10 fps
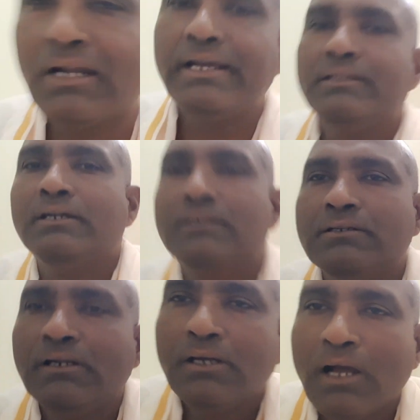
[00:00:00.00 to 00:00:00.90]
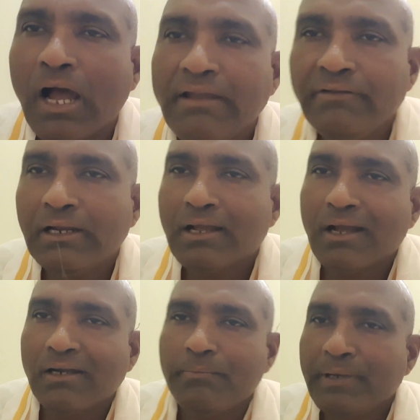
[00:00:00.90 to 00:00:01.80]
like that. I will
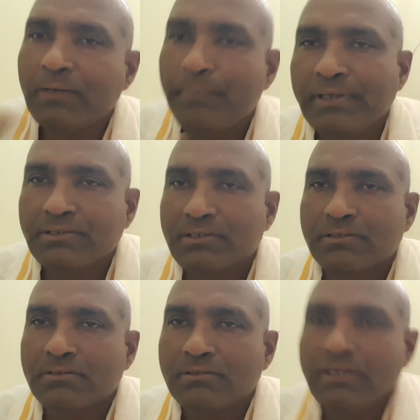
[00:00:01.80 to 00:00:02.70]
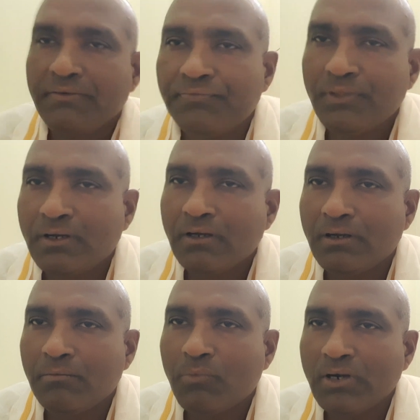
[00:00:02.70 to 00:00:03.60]
cut big pieces. If
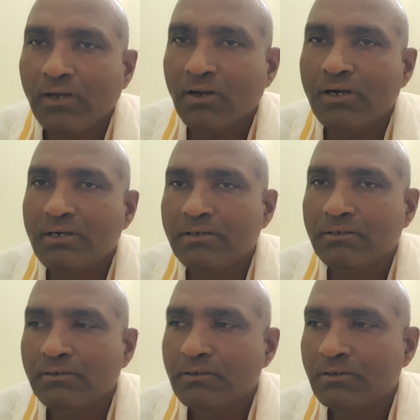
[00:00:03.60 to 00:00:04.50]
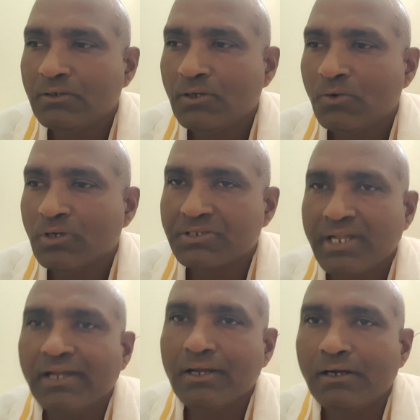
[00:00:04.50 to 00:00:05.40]
the bottle gourd,
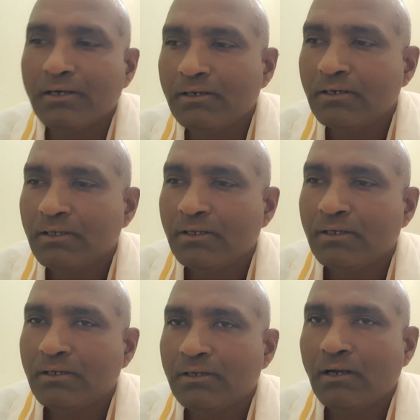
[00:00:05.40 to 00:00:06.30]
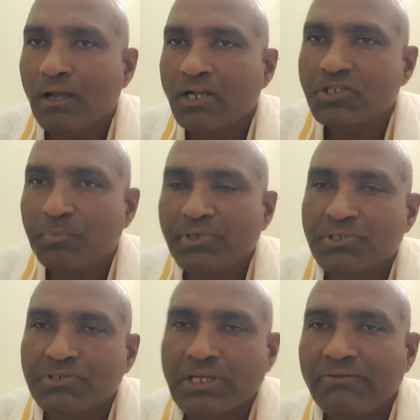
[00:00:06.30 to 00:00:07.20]
snake gourd, large
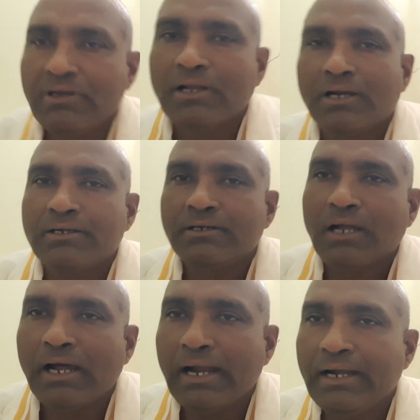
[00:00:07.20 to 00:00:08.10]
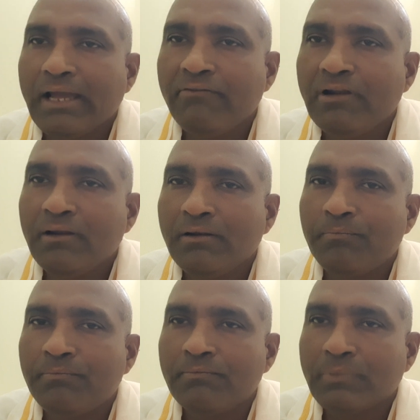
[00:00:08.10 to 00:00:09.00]
pieces I will cut, and I will